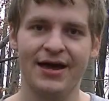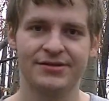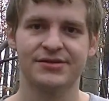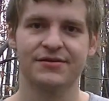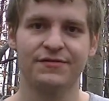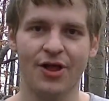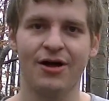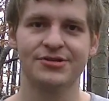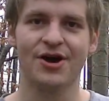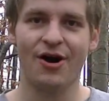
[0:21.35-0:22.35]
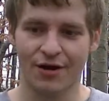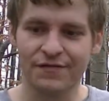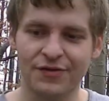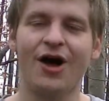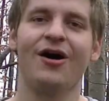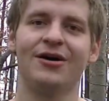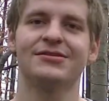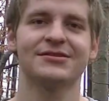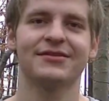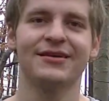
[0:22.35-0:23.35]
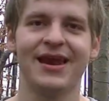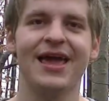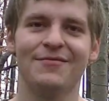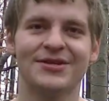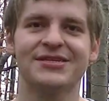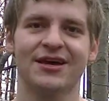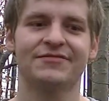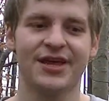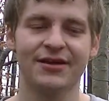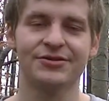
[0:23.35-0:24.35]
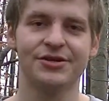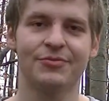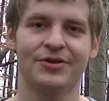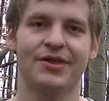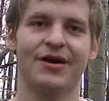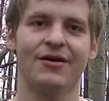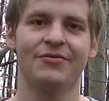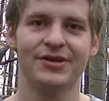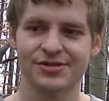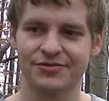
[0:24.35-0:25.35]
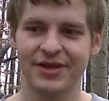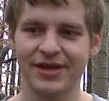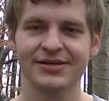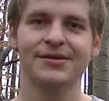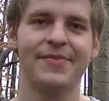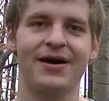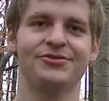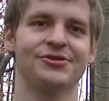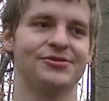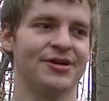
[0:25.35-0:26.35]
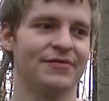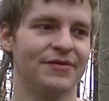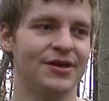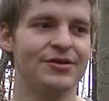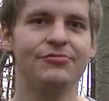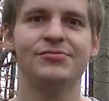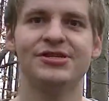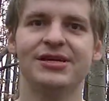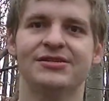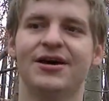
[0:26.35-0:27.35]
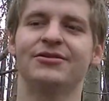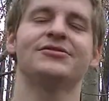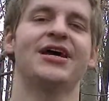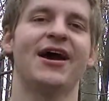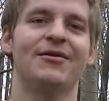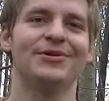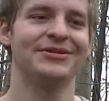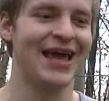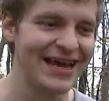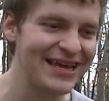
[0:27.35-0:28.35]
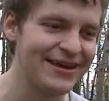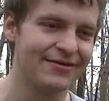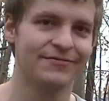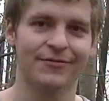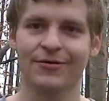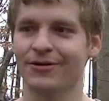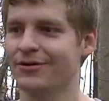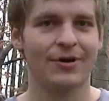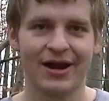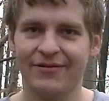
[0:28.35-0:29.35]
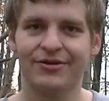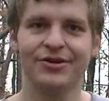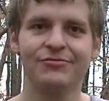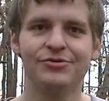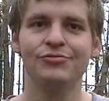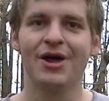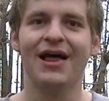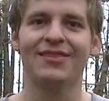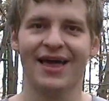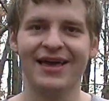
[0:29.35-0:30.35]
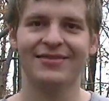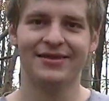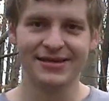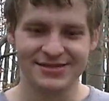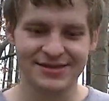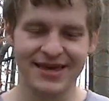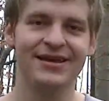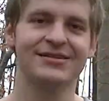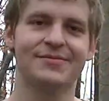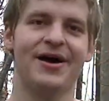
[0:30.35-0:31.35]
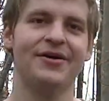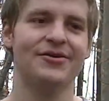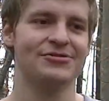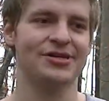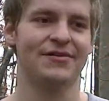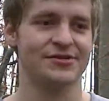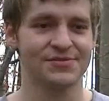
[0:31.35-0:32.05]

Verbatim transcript: Yes, flaws are flaws. The name itself tells you what they are. These are things about yourself that you see as undesirable, negative, or whatever. You do not like these things about yourself.